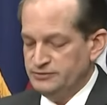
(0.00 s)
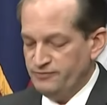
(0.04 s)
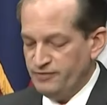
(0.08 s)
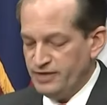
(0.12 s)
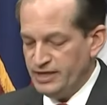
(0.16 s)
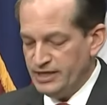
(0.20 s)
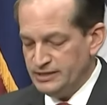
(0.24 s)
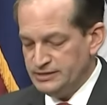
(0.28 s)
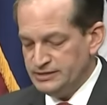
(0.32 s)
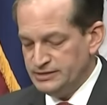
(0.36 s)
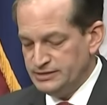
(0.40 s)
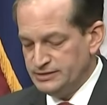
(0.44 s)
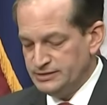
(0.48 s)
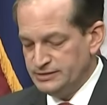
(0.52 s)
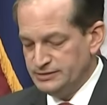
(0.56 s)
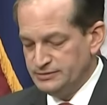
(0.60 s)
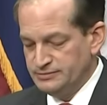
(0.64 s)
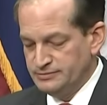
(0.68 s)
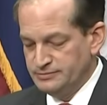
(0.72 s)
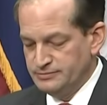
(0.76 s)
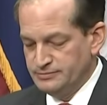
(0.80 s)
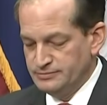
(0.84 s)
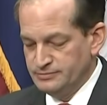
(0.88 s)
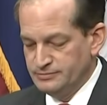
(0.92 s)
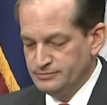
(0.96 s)
faced.
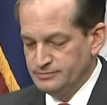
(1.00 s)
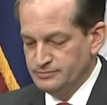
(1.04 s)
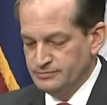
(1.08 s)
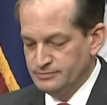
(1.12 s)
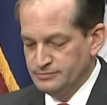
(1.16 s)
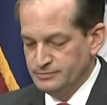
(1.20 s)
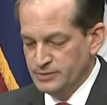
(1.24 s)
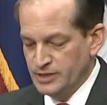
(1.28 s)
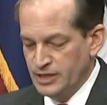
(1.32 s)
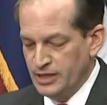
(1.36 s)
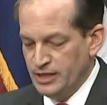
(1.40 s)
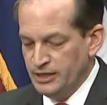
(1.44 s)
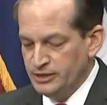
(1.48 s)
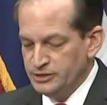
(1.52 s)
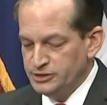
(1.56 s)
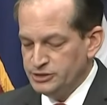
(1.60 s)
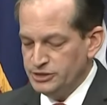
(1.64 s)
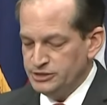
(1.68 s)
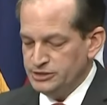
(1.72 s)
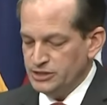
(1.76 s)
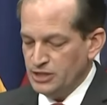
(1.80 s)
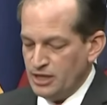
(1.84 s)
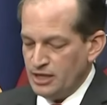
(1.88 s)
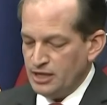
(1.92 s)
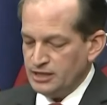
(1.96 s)
She
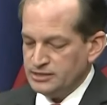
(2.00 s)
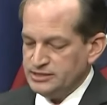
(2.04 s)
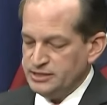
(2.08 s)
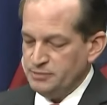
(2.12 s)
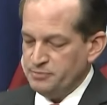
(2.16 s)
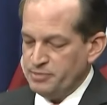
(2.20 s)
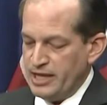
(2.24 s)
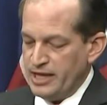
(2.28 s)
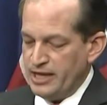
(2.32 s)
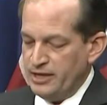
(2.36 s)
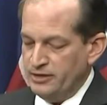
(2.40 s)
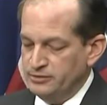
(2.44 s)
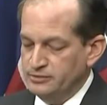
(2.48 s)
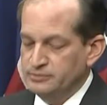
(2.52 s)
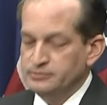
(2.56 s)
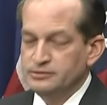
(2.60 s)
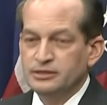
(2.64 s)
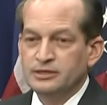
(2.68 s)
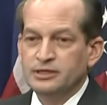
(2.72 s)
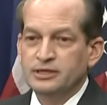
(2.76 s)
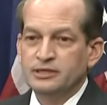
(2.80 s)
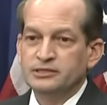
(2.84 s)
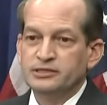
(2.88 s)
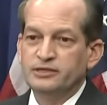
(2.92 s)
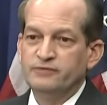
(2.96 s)
talks about
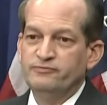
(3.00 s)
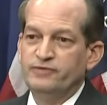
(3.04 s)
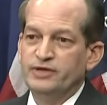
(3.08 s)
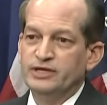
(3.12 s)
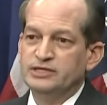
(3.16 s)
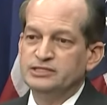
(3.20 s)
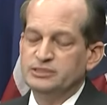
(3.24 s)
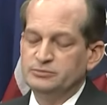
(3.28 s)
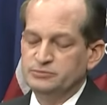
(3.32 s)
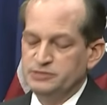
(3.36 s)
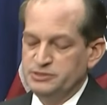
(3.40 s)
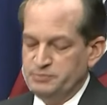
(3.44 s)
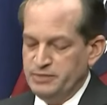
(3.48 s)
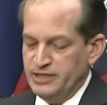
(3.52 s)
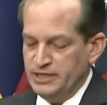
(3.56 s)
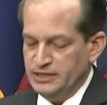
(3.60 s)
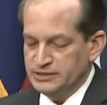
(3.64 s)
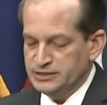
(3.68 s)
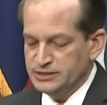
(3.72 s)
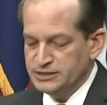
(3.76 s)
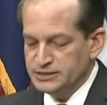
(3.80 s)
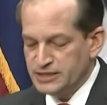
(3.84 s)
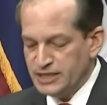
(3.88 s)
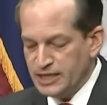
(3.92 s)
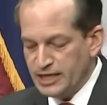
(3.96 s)
the victims being
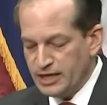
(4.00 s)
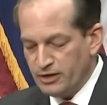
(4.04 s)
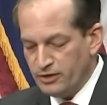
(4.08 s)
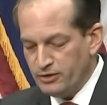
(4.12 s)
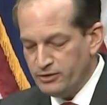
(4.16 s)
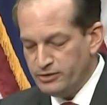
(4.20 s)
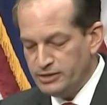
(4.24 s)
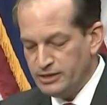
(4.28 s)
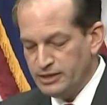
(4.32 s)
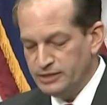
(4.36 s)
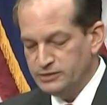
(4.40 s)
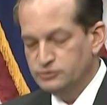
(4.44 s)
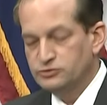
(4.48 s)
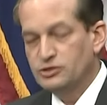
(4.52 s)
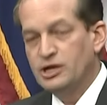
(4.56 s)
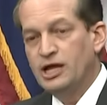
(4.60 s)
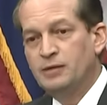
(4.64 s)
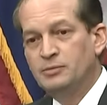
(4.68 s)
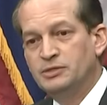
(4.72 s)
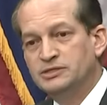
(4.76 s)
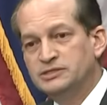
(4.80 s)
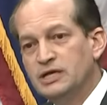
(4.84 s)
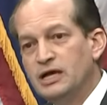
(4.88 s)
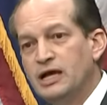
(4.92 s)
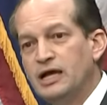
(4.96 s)
scared and
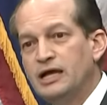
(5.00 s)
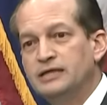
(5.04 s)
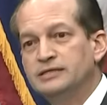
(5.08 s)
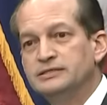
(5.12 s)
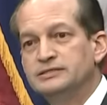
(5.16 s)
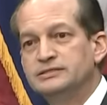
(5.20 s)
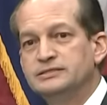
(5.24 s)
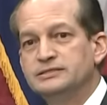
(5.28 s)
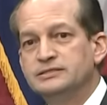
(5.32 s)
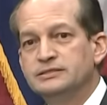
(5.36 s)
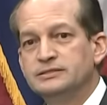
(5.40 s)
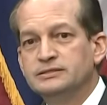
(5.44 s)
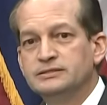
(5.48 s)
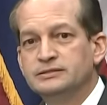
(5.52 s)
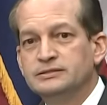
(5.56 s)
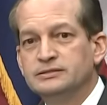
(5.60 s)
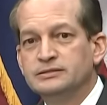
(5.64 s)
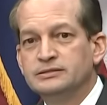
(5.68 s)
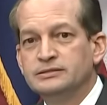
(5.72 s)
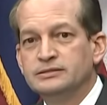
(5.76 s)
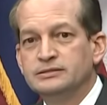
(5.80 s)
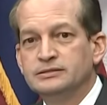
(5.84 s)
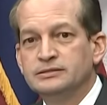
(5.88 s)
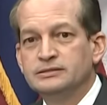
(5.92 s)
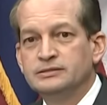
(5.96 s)
traumatized,
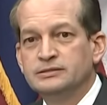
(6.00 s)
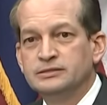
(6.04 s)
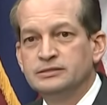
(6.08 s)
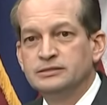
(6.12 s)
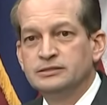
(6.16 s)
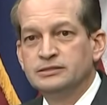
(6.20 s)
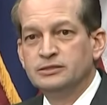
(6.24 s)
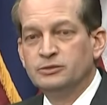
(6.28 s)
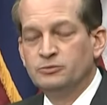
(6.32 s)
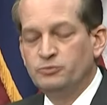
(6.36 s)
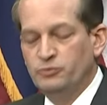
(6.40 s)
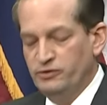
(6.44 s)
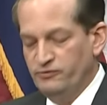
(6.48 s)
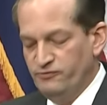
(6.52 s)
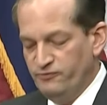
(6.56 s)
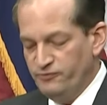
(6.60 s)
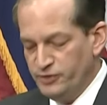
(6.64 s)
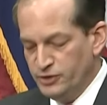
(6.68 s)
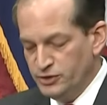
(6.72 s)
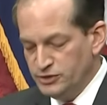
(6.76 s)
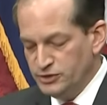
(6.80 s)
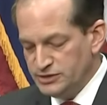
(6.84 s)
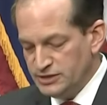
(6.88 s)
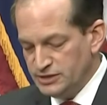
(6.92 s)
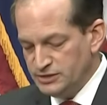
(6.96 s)

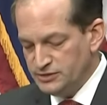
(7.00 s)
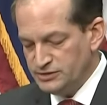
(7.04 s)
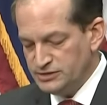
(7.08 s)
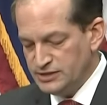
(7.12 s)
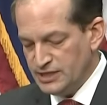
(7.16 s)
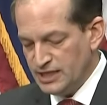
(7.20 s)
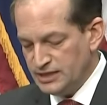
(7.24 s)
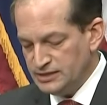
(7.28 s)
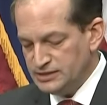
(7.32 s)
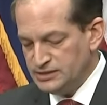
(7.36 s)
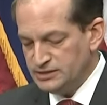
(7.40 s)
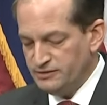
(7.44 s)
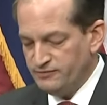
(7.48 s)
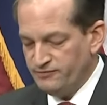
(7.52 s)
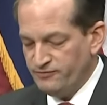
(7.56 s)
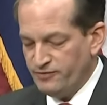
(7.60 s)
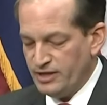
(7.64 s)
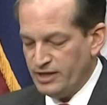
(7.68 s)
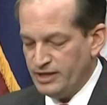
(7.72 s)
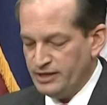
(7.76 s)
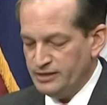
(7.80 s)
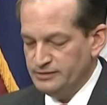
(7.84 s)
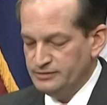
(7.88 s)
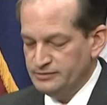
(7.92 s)
refusing to testify,